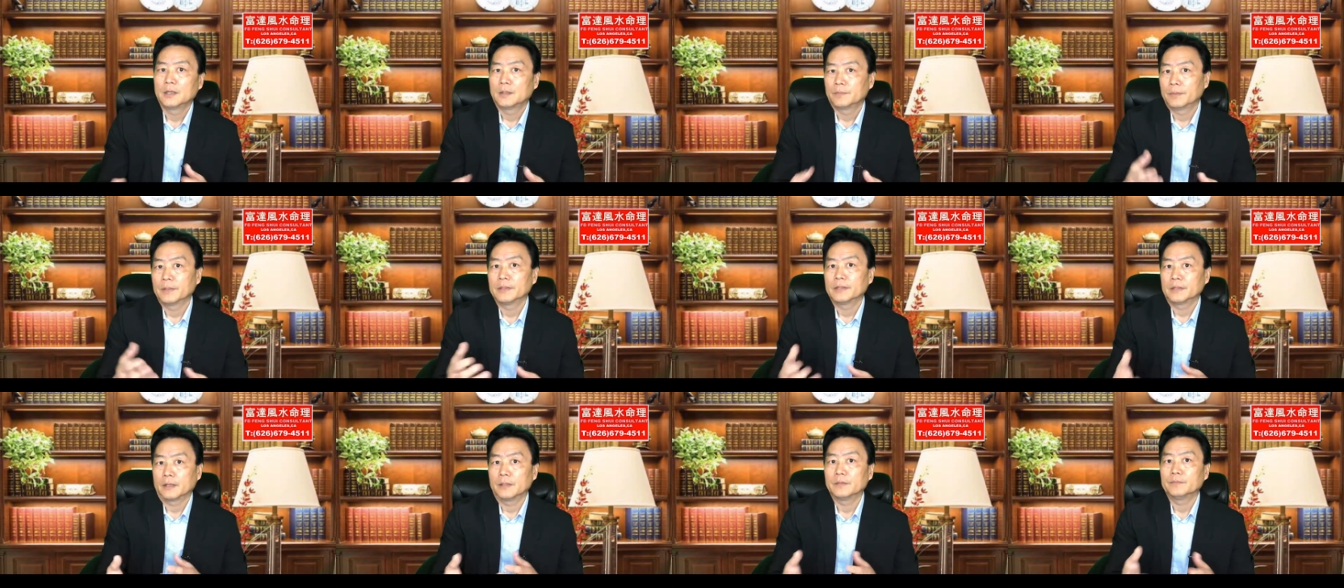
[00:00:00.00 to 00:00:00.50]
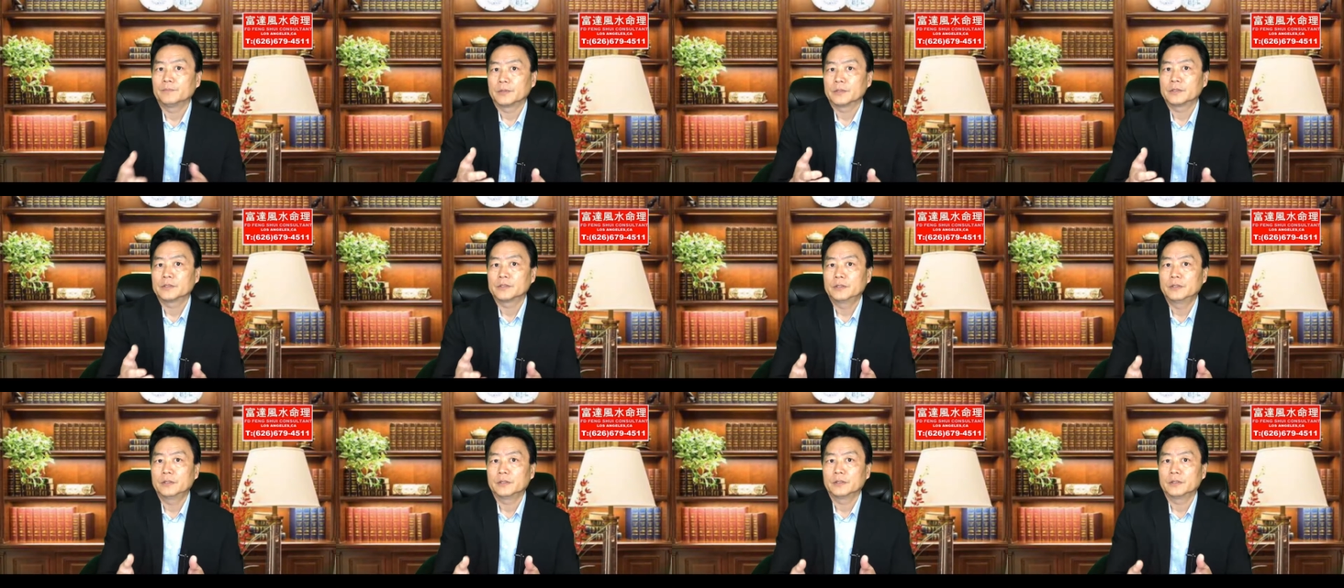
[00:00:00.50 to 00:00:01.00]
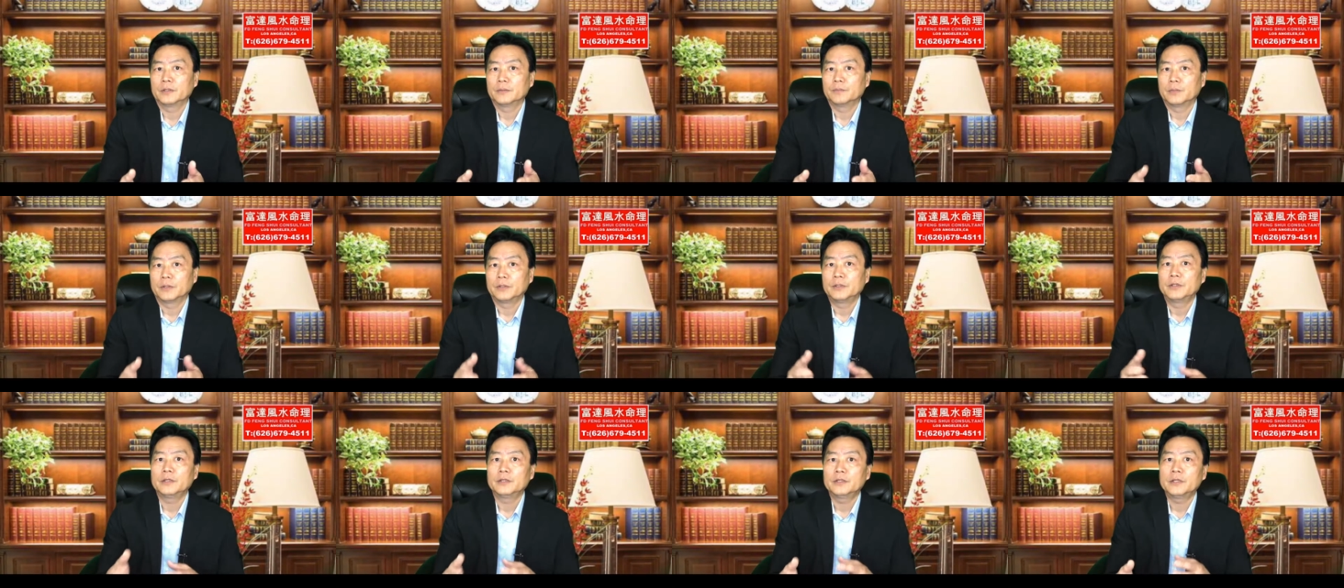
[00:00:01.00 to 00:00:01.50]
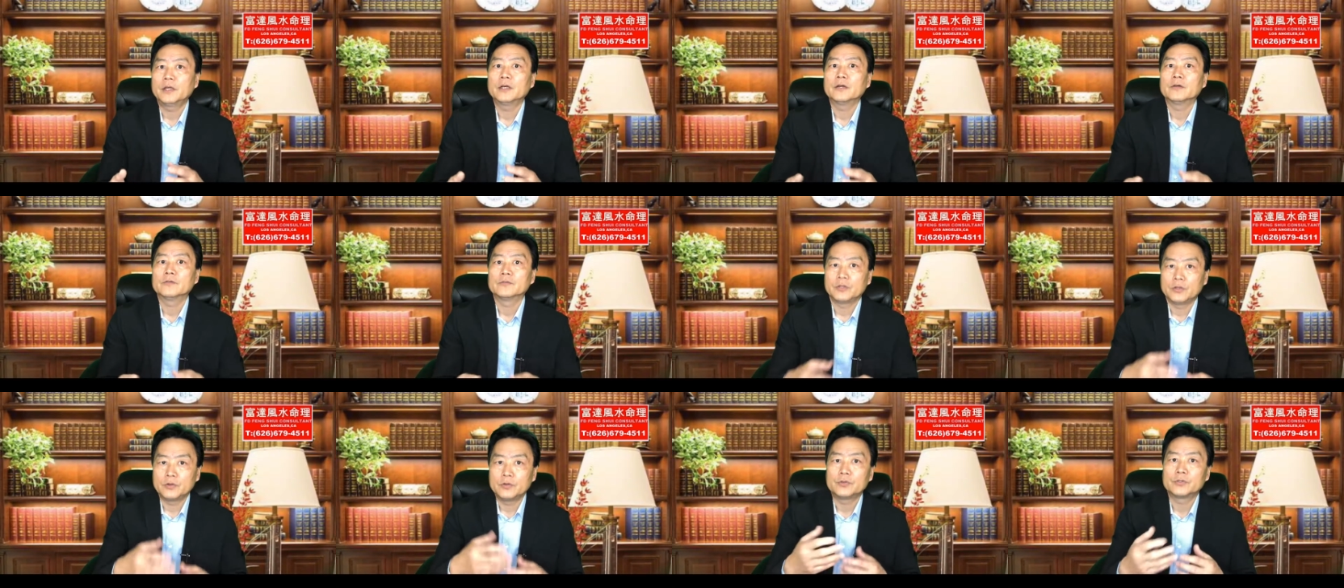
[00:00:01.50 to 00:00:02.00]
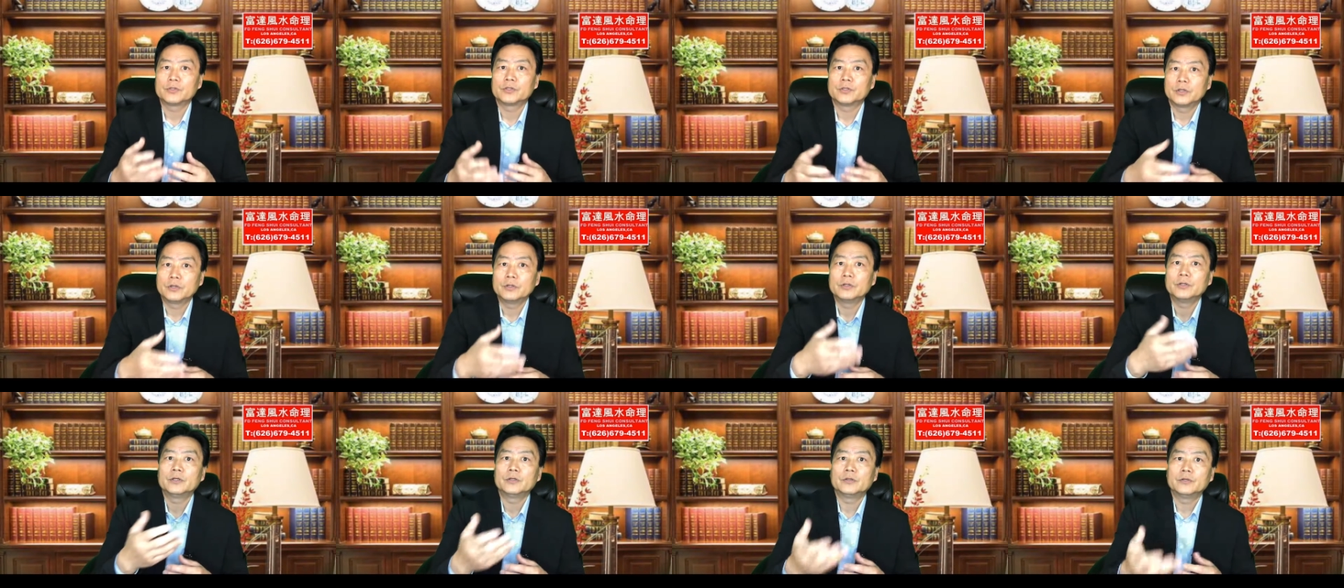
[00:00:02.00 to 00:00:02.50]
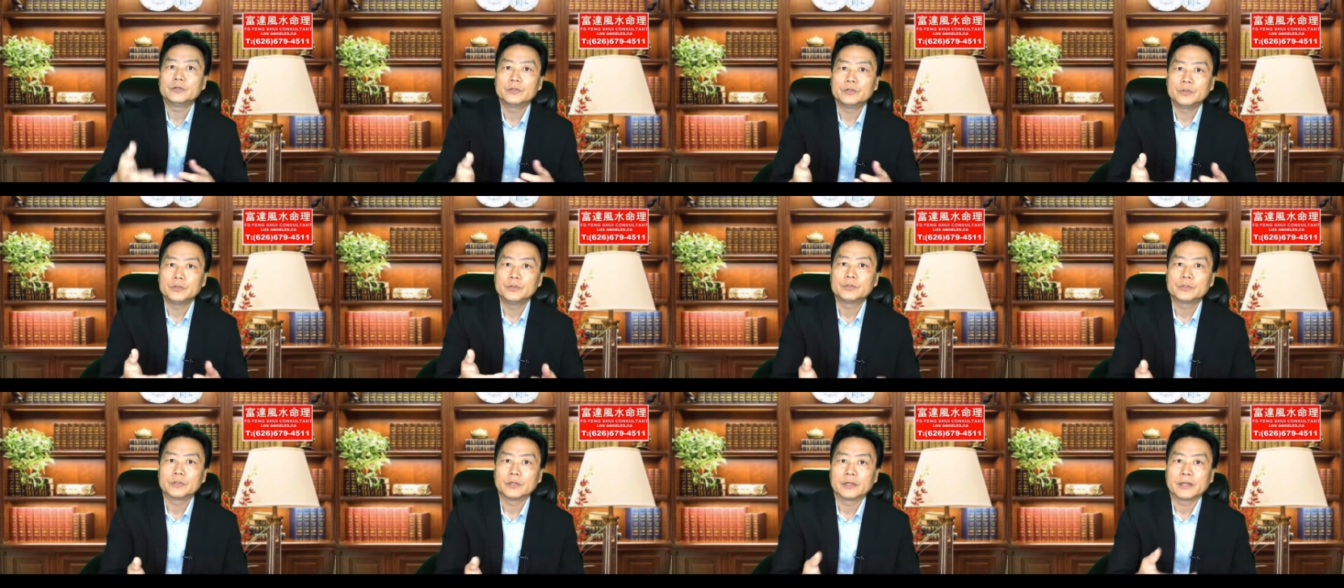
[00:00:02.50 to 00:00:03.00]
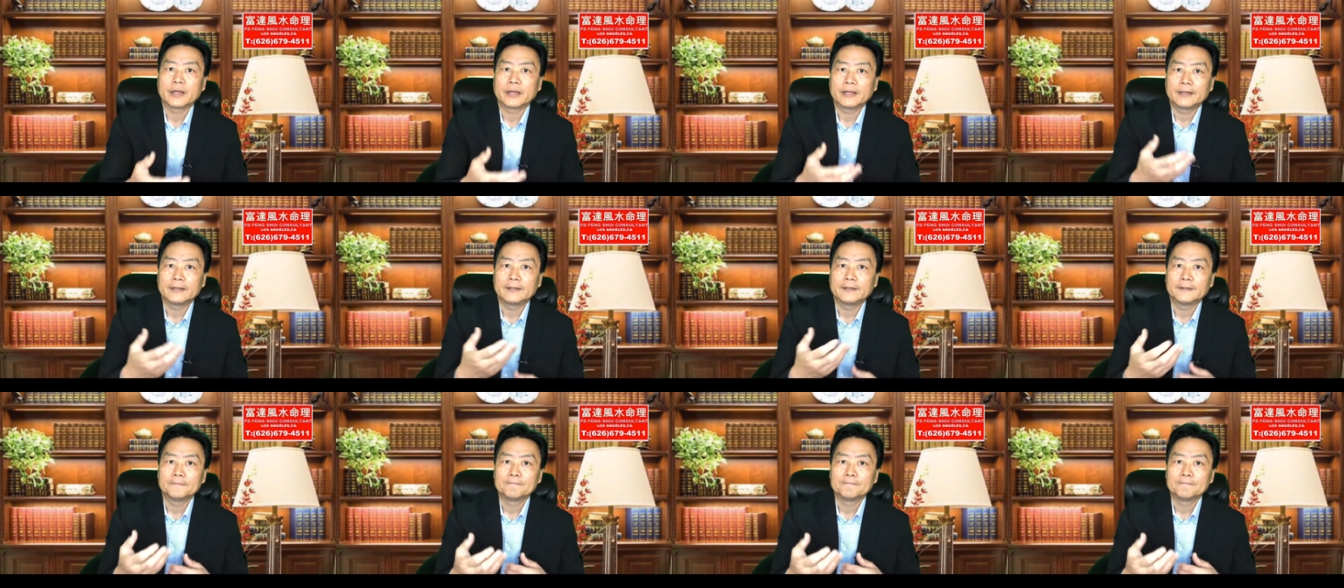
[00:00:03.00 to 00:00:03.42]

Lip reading: But details, you still need to use like